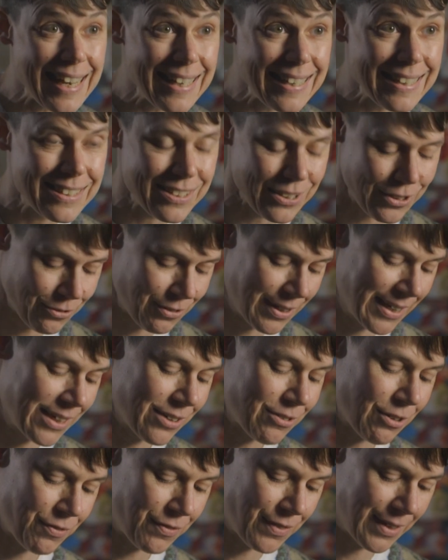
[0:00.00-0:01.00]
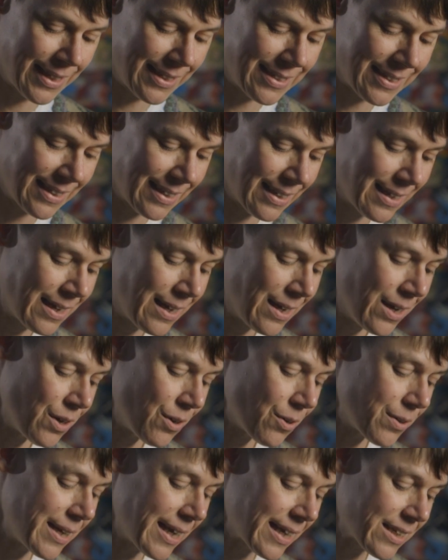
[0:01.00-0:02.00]
and green graffiti
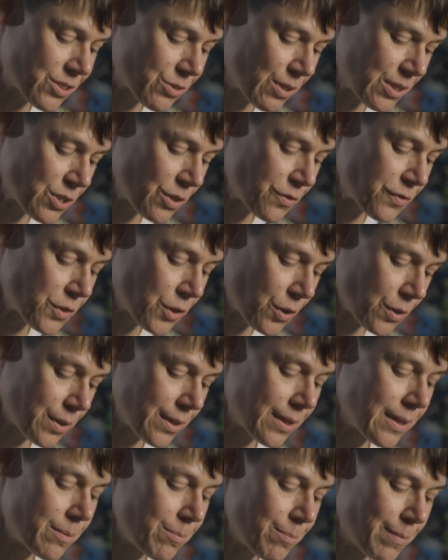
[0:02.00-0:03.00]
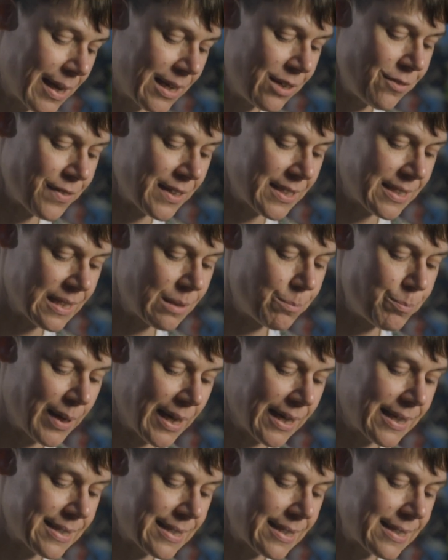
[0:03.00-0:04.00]
on extra soft cotton manifested
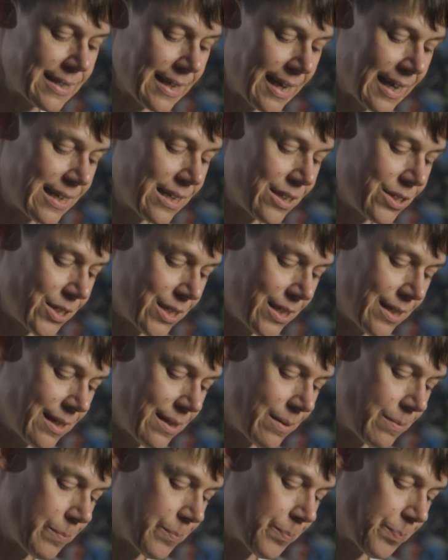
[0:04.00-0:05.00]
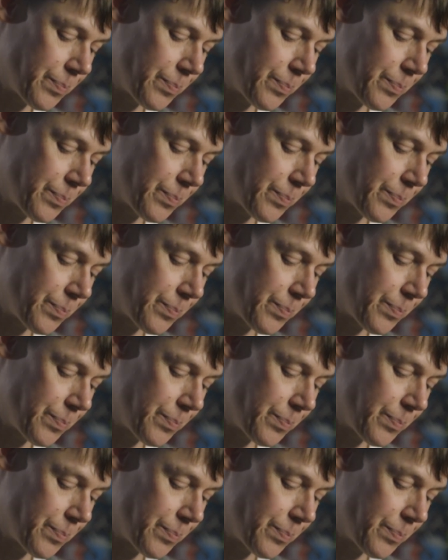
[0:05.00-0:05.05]
Pegasus energy.